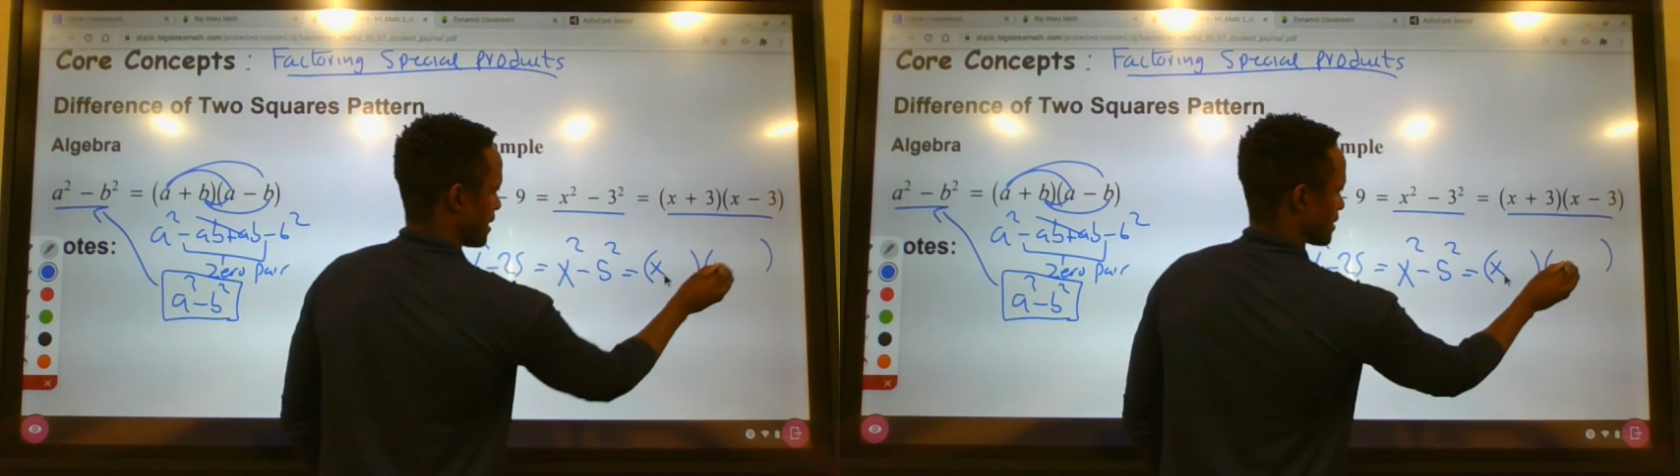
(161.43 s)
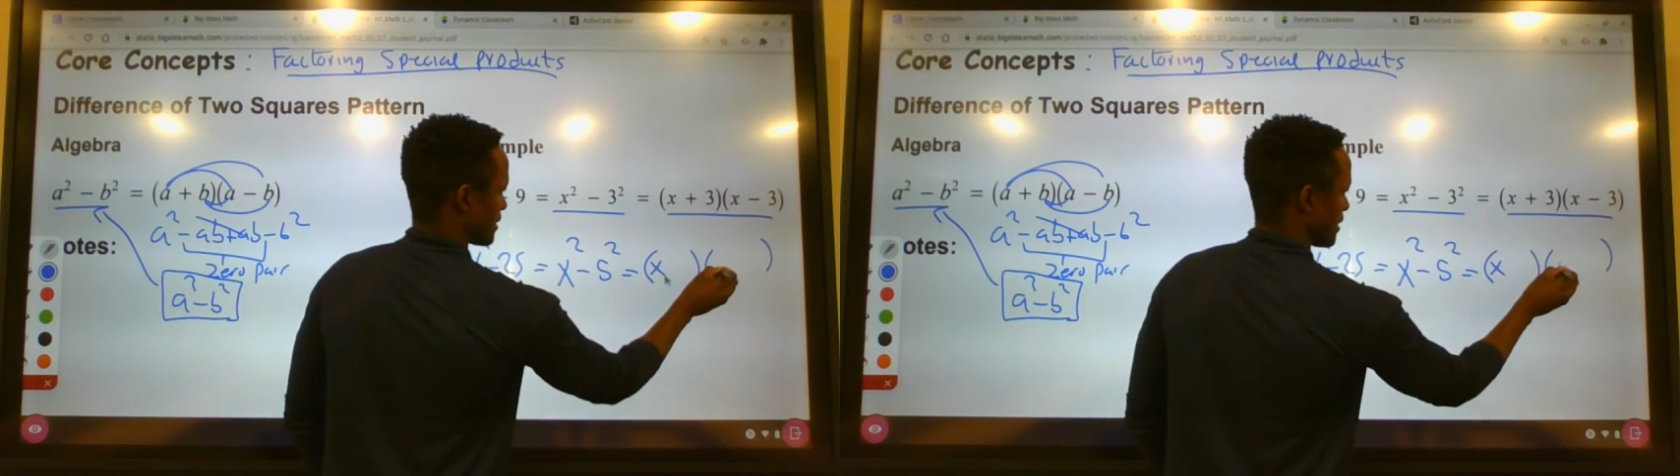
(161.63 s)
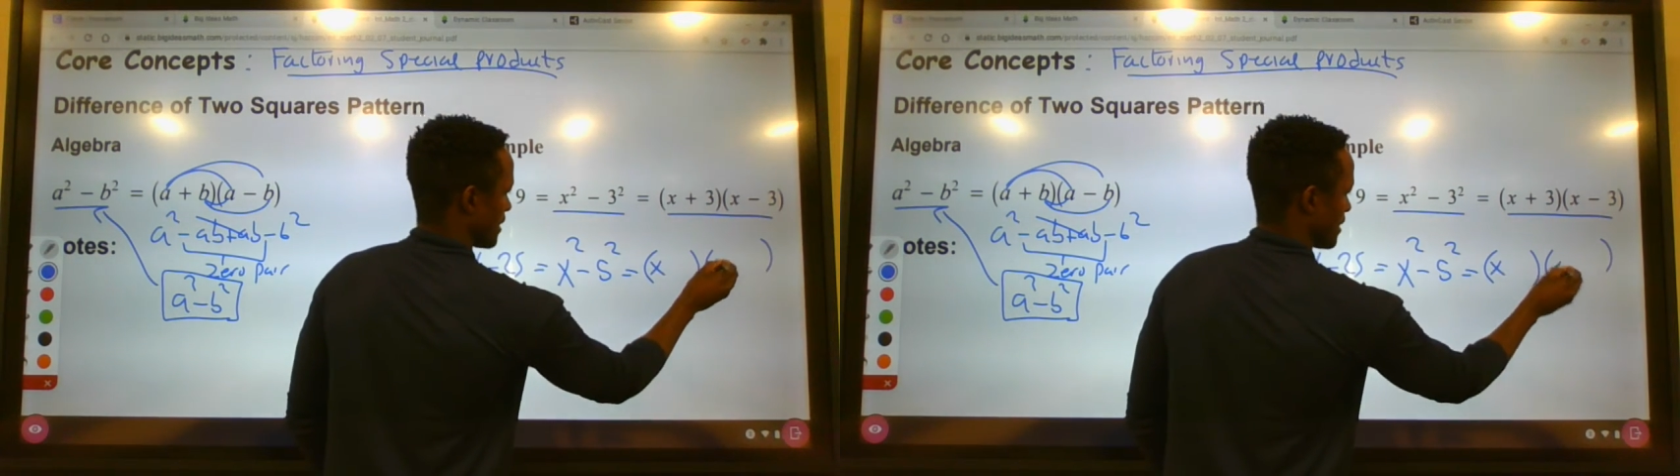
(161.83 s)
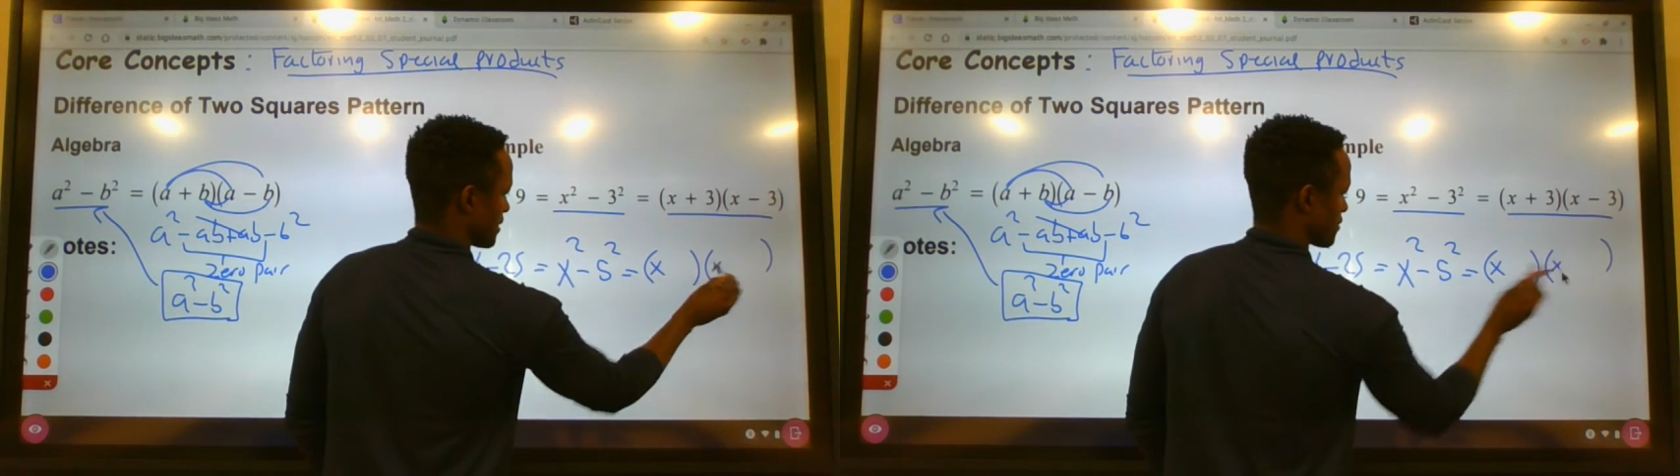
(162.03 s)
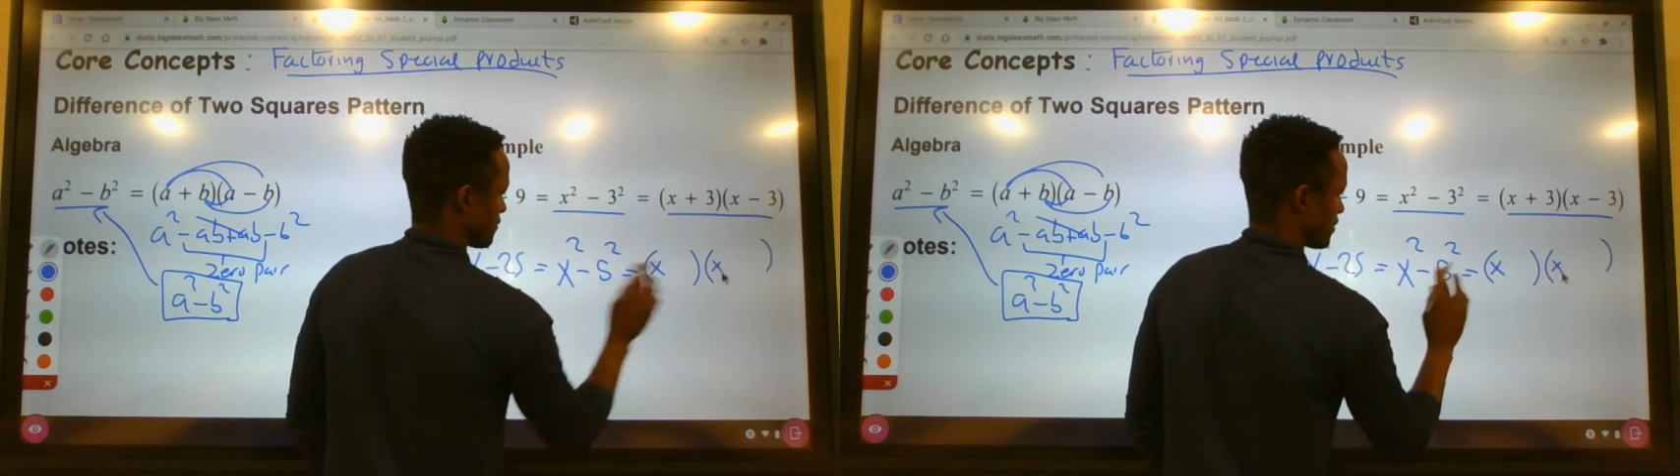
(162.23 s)
x here,
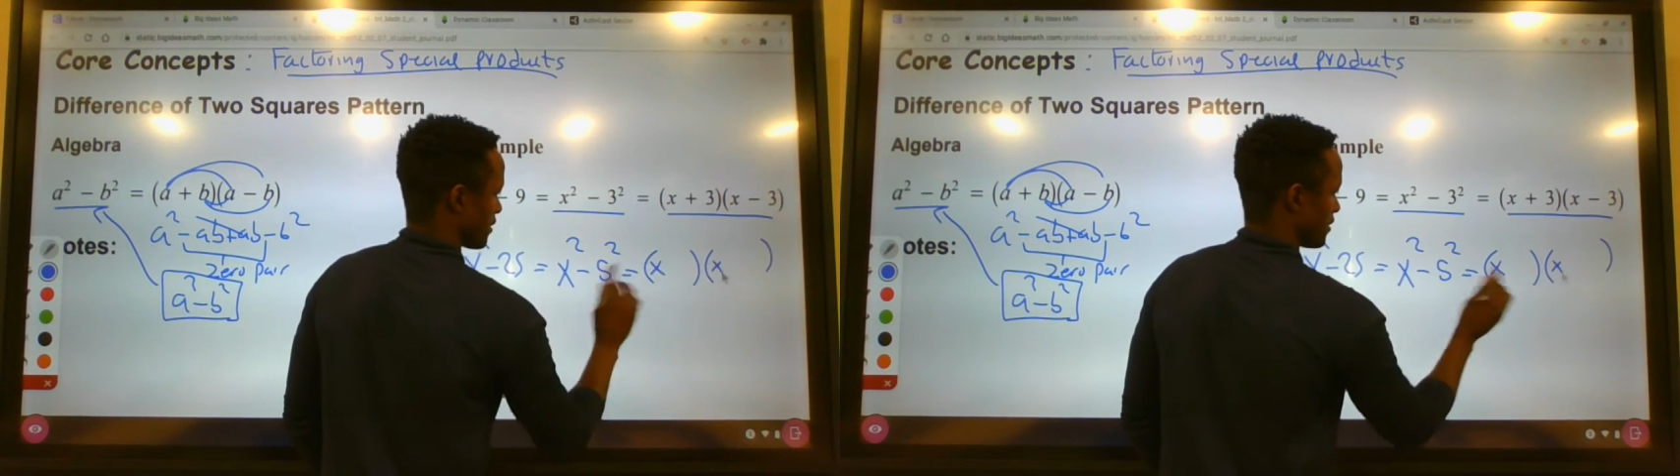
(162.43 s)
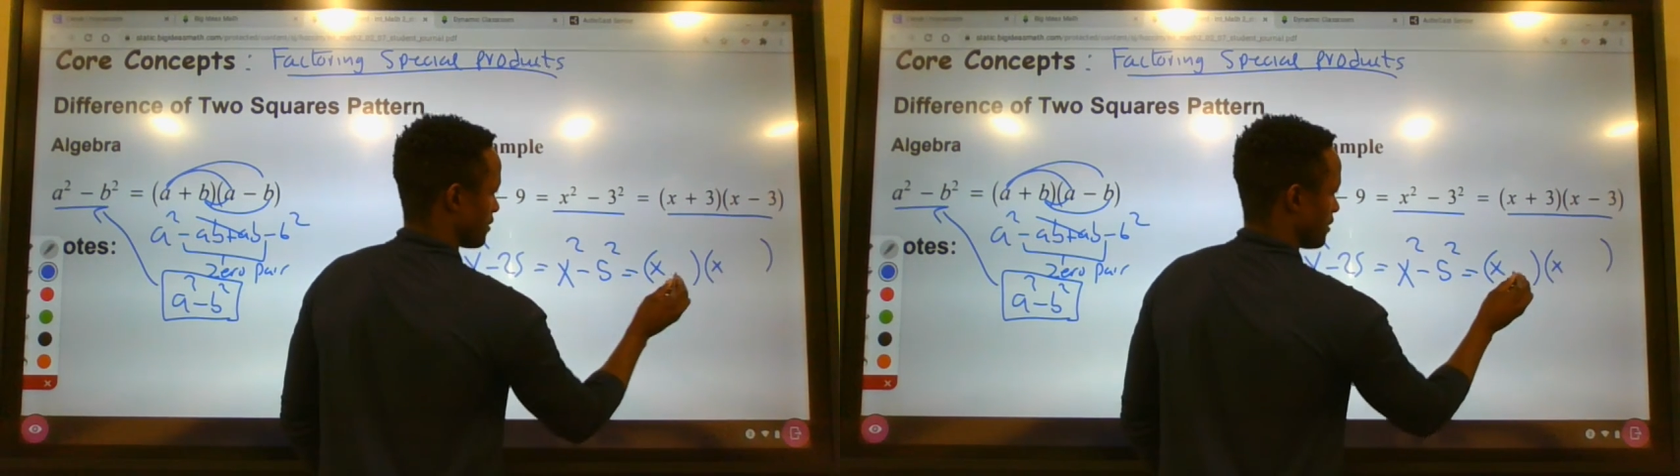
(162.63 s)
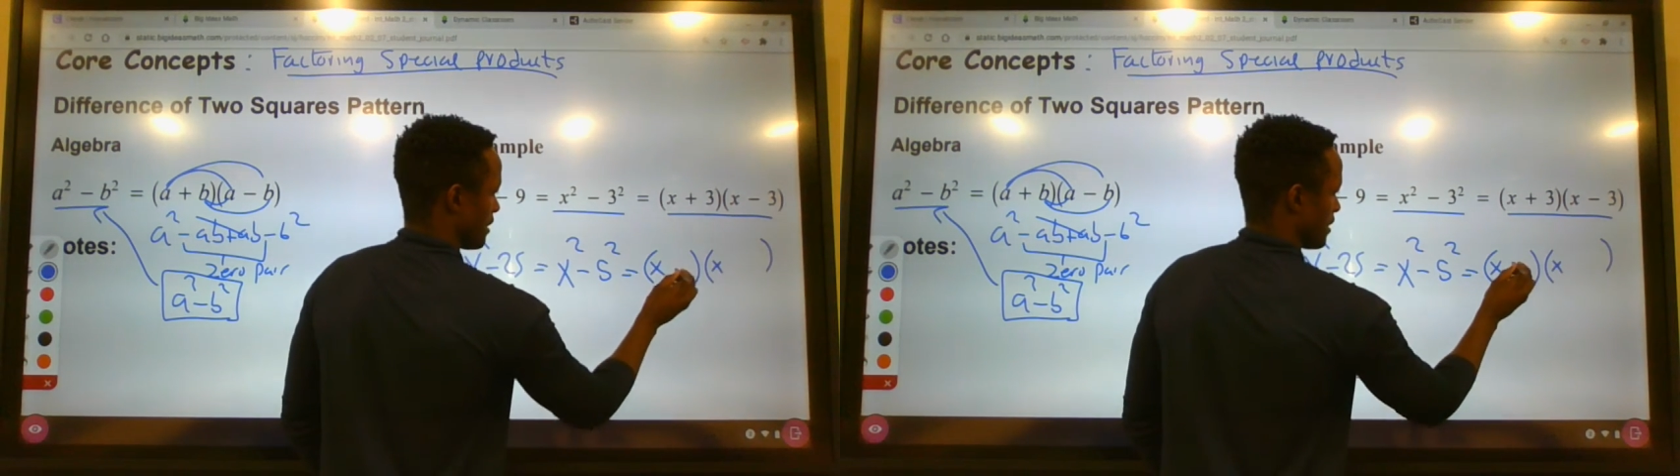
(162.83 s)
x over here,